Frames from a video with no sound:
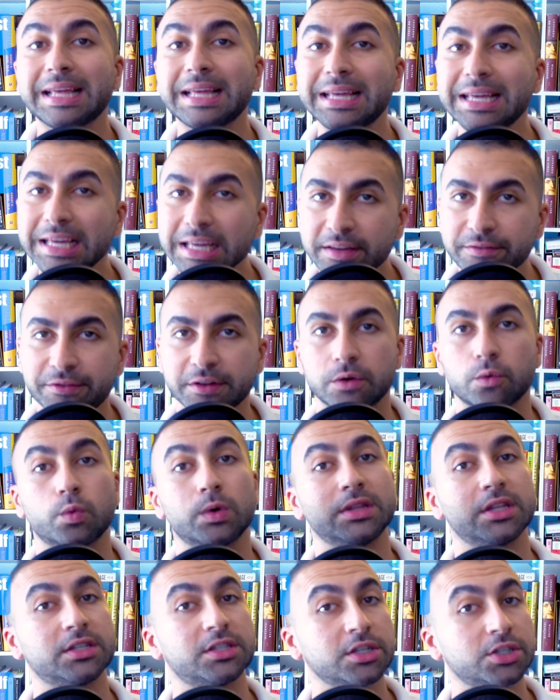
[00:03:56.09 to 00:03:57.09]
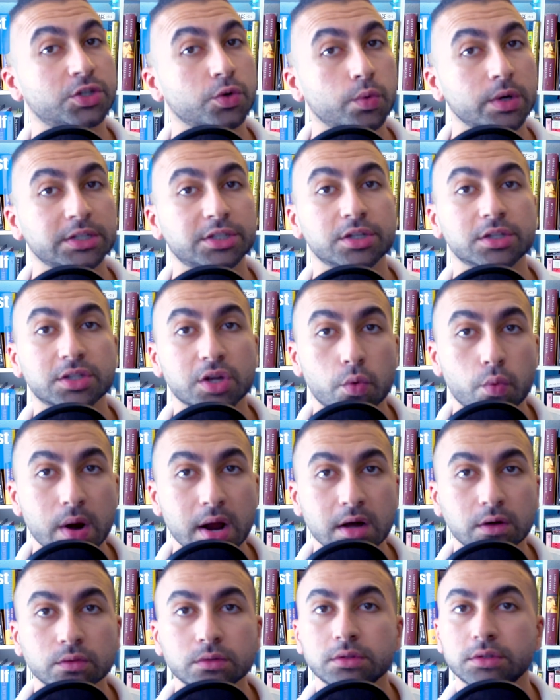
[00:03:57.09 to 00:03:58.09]
even when the situations
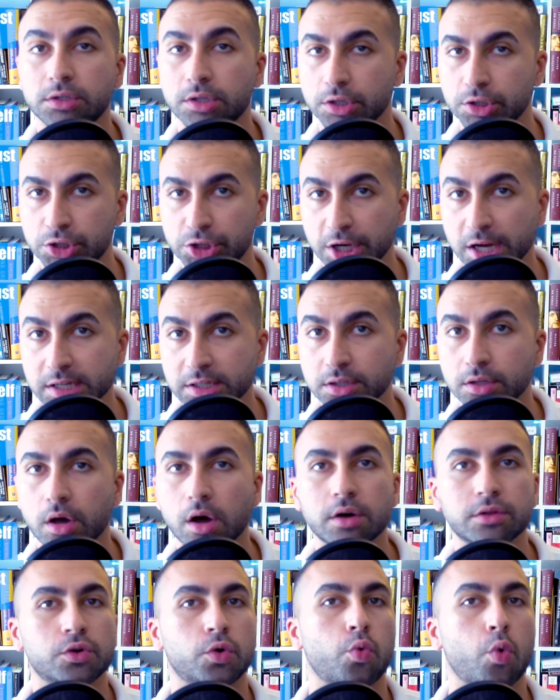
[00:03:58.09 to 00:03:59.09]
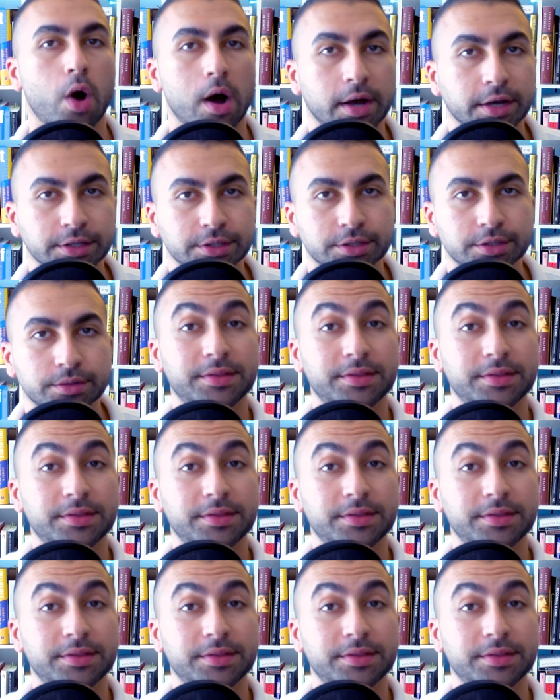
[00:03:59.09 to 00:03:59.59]
around suggest otherwise.